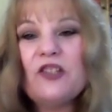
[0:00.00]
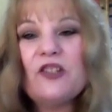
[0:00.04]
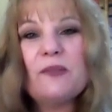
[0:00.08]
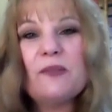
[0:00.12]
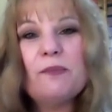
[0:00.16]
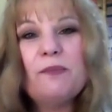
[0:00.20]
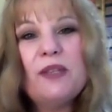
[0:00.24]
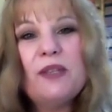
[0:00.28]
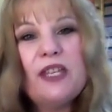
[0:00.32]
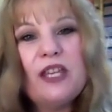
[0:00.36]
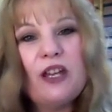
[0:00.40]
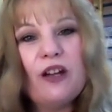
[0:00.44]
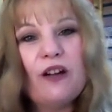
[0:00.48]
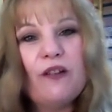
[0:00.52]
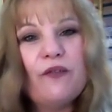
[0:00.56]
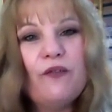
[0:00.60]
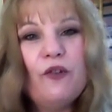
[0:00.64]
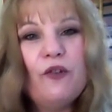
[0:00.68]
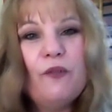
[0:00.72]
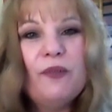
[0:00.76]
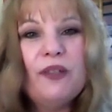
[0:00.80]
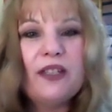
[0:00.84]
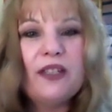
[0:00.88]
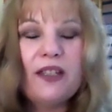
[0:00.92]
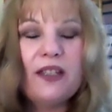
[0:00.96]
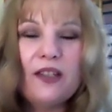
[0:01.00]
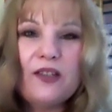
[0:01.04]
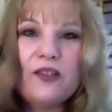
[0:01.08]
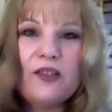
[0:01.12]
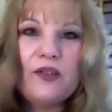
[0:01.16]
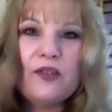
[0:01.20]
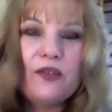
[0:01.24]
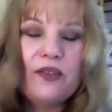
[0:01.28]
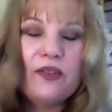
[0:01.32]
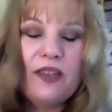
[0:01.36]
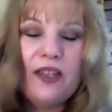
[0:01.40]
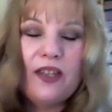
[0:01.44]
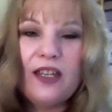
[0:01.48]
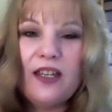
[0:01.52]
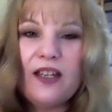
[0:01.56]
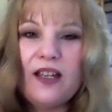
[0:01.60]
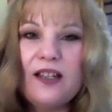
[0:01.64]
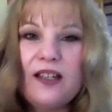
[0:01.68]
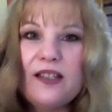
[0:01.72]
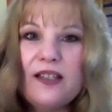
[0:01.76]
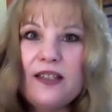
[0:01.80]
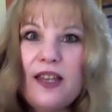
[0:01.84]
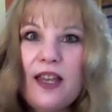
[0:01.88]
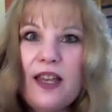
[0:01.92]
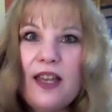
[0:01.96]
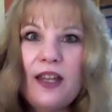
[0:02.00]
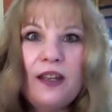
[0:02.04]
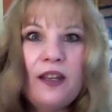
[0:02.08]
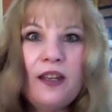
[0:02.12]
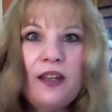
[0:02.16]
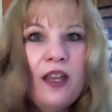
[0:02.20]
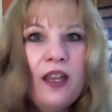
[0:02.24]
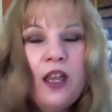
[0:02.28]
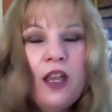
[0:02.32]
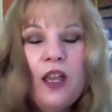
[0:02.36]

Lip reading: Just be careful, because, like I said,